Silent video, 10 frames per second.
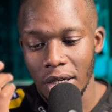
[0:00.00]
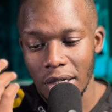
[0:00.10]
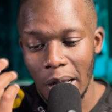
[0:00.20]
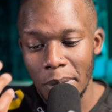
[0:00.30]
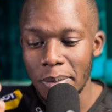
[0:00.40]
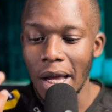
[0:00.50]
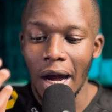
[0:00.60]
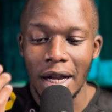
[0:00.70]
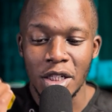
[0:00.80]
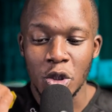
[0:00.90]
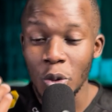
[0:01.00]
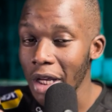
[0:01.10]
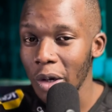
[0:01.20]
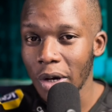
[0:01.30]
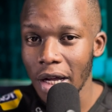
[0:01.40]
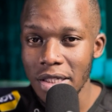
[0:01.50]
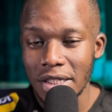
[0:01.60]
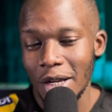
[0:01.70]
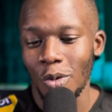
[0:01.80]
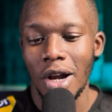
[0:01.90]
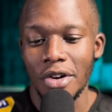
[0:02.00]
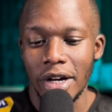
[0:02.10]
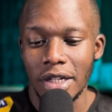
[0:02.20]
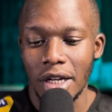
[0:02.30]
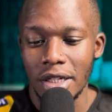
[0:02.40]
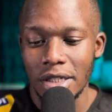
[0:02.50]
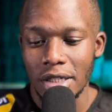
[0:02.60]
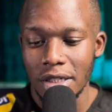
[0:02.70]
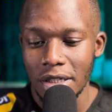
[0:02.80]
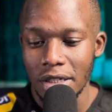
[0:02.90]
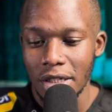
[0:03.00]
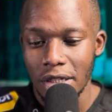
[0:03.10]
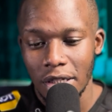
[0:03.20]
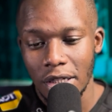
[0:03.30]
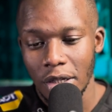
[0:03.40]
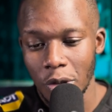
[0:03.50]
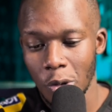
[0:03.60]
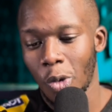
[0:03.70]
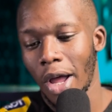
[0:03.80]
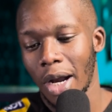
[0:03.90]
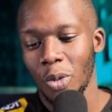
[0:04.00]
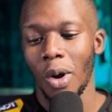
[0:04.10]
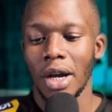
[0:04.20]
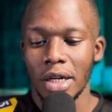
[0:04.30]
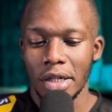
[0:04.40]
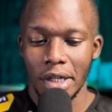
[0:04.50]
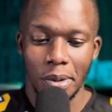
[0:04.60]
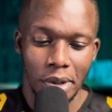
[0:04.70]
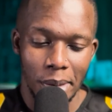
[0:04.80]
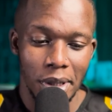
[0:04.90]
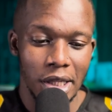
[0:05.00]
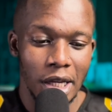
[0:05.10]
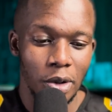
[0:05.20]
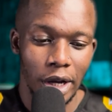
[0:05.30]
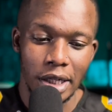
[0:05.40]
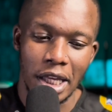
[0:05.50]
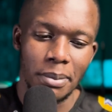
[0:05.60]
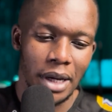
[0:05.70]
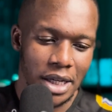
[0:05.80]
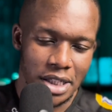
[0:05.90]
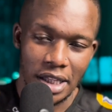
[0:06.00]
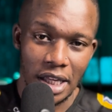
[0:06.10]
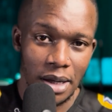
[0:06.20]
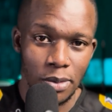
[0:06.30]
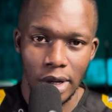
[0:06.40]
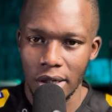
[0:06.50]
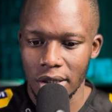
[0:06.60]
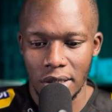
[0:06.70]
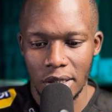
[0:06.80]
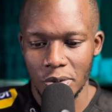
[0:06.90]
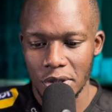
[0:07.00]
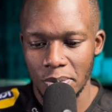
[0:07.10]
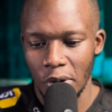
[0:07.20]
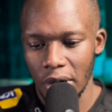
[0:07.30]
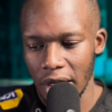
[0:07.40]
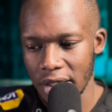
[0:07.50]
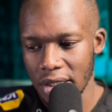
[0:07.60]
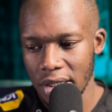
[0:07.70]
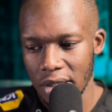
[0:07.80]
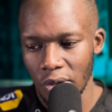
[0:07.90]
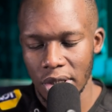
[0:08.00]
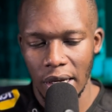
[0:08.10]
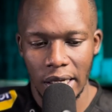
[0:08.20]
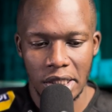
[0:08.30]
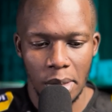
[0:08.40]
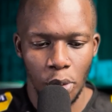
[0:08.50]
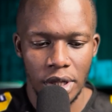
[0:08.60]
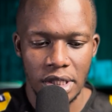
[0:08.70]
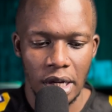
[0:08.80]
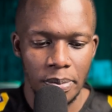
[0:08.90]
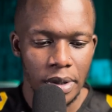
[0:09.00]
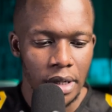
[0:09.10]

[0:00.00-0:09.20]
Namibia had 2 yellow cards and 1 red card. Uruguay had 1 yellow card, but the yellow card came late in the game when it was more or less, they were like 10 points up.